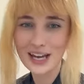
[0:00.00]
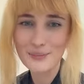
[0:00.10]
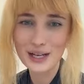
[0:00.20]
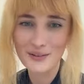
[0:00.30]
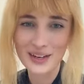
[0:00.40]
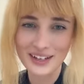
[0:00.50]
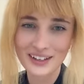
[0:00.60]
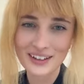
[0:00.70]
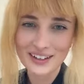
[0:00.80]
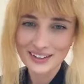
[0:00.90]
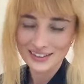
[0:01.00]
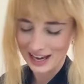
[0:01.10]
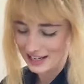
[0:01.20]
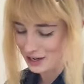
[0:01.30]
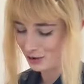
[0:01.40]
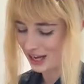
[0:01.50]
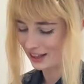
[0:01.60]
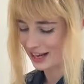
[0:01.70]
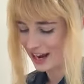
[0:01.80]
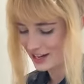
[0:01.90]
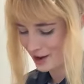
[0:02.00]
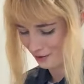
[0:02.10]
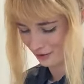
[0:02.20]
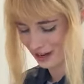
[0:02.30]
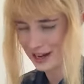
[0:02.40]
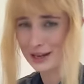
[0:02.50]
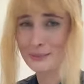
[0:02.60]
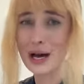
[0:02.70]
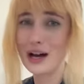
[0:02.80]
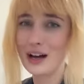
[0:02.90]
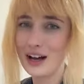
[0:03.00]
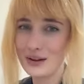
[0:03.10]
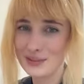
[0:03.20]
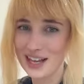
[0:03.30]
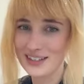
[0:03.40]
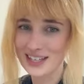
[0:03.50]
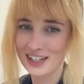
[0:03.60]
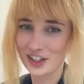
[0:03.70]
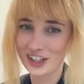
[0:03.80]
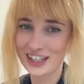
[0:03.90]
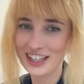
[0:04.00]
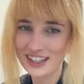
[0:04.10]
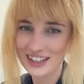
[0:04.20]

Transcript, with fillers: time coming. Thank you, Kelly. I know. I'm obsessed, actually.